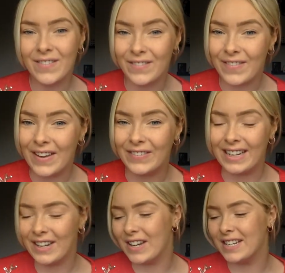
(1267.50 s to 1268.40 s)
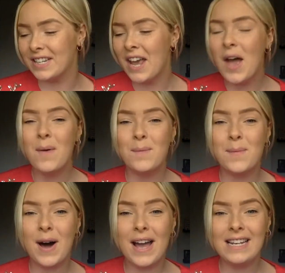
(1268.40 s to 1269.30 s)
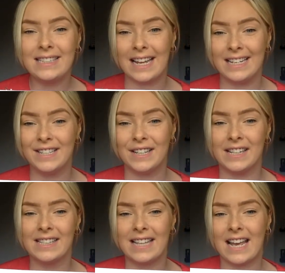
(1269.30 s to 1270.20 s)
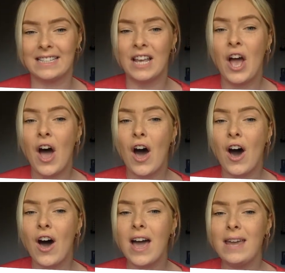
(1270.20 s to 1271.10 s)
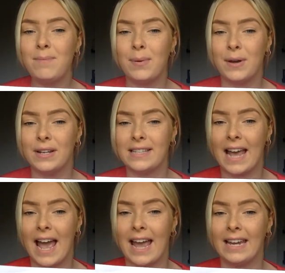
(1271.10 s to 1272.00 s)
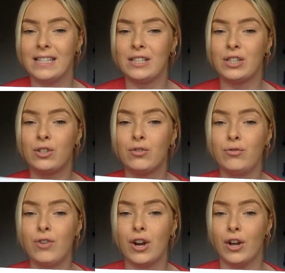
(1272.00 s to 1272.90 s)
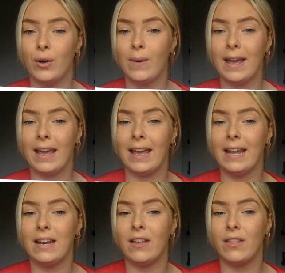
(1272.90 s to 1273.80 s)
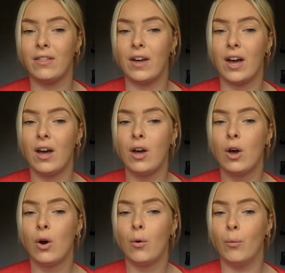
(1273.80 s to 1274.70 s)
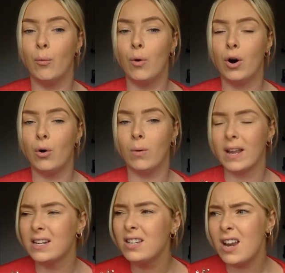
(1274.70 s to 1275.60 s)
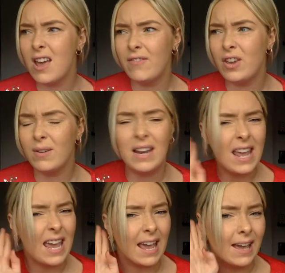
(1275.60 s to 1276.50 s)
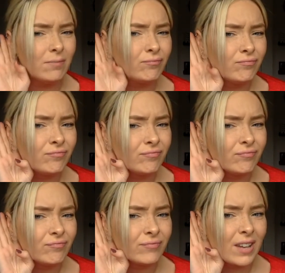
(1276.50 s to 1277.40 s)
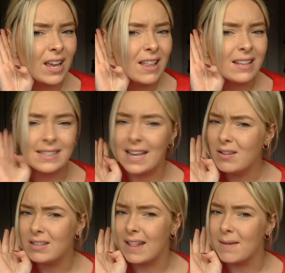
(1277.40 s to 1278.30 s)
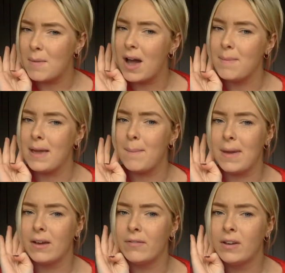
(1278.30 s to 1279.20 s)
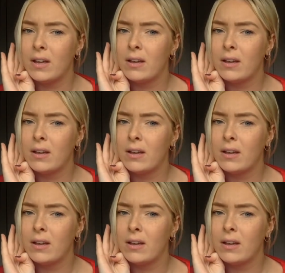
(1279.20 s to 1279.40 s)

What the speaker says: Very good. My sentence says, I put a screw in the wall. And I don't know if you can hear. It sounds like there might be a bit of